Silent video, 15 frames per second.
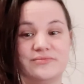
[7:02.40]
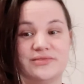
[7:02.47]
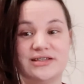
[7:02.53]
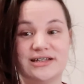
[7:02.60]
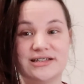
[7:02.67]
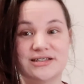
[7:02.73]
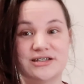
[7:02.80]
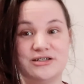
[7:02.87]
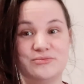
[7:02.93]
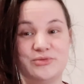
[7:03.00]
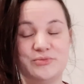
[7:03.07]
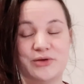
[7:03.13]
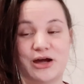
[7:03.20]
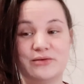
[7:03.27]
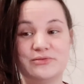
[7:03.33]
That's going to be
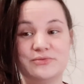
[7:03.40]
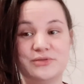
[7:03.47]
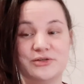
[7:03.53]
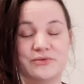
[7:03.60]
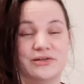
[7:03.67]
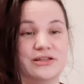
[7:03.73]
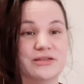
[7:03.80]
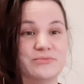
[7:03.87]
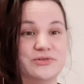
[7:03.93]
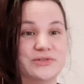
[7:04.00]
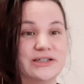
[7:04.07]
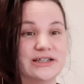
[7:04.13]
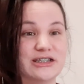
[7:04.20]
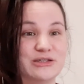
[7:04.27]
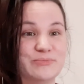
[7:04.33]
probably one of the
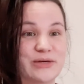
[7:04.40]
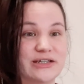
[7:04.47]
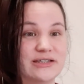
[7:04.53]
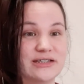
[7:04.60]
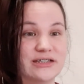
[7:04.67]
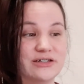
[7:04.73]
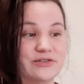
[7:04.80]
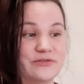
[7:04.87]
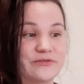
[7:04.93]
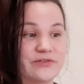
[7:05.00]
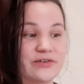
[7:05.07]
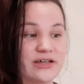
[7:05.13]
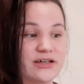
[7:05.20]
most expensive